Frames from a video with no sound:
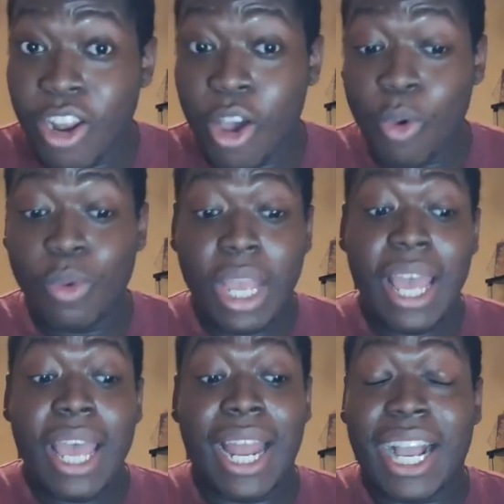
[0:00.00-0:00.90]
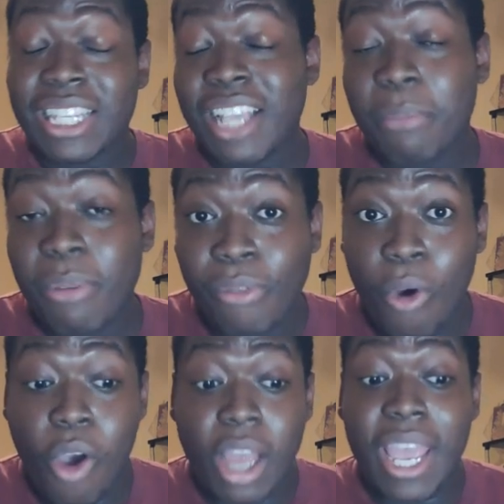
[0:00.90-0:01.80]
note, like I said
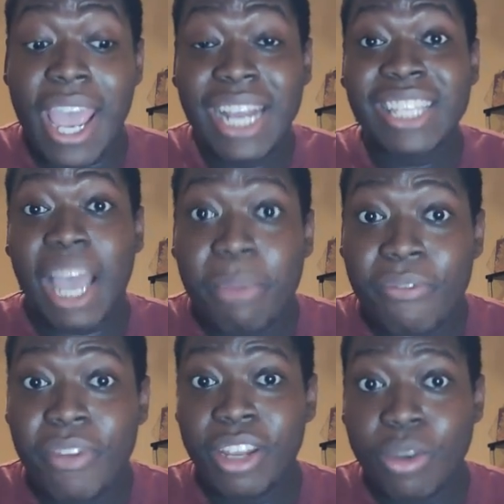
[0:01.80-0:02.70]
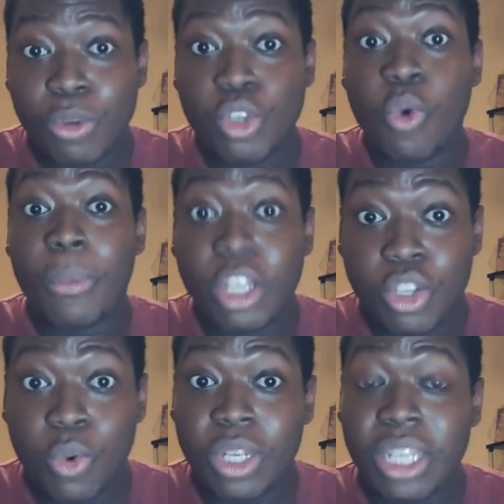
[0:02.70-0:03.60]
before, any type of videos you want me to
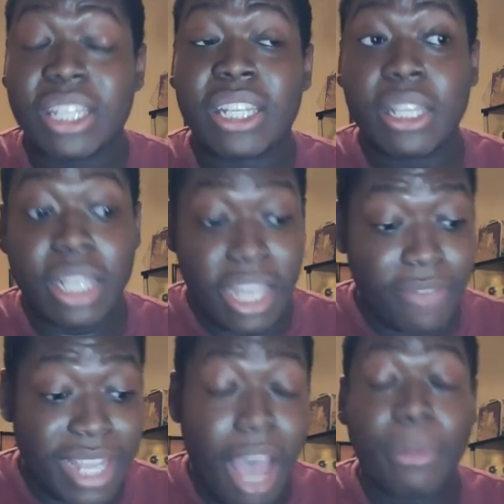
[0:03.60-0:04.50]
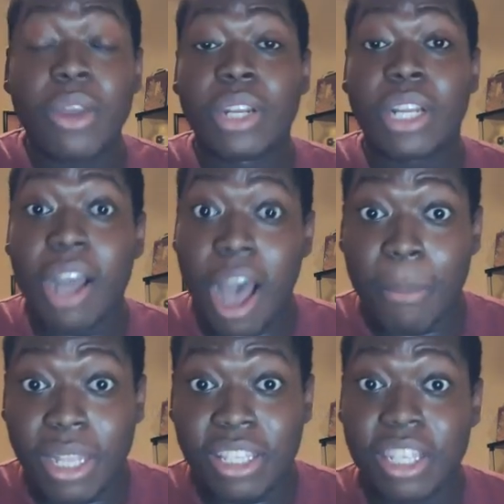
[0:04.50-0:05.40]
do, just leave it down below in the
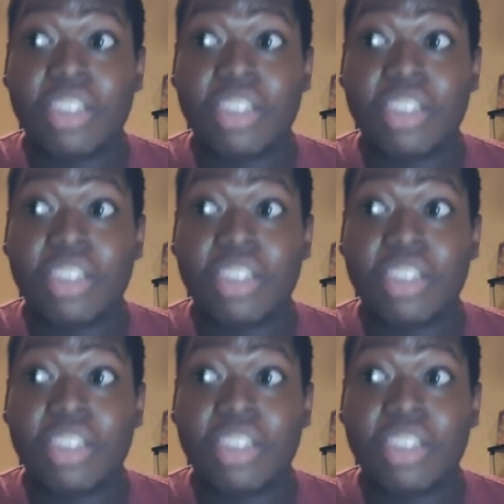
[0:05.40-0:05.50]
comments.